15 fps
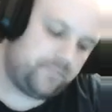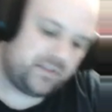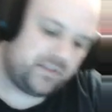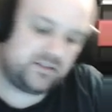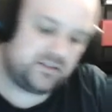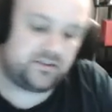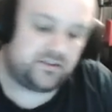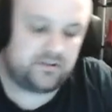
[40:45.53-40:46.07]

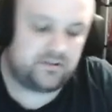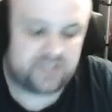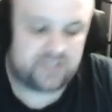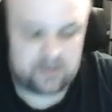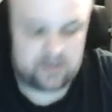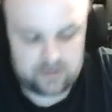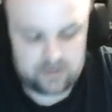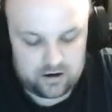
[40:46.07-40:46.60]
So those
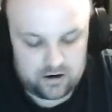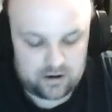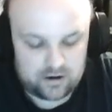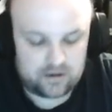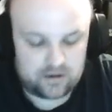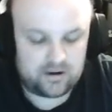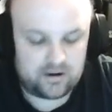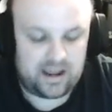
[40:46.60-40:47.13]
are
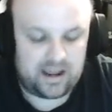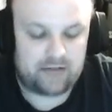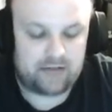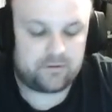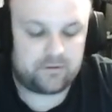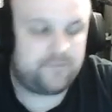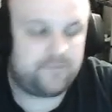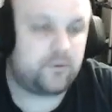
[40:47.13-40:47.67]
our
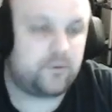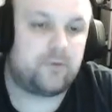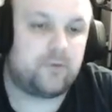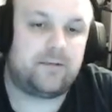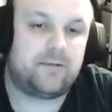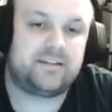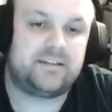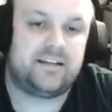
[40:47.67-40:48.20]
4
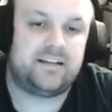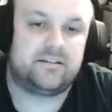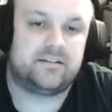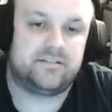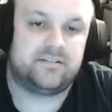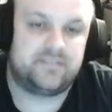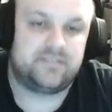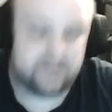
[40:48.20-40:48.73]

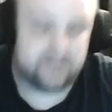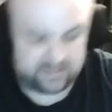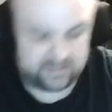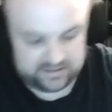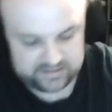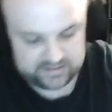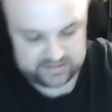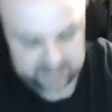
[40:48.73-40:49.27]
rectangles in
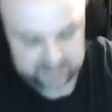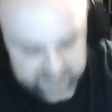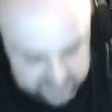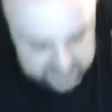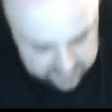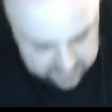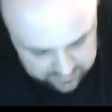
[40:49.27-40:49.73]
this case.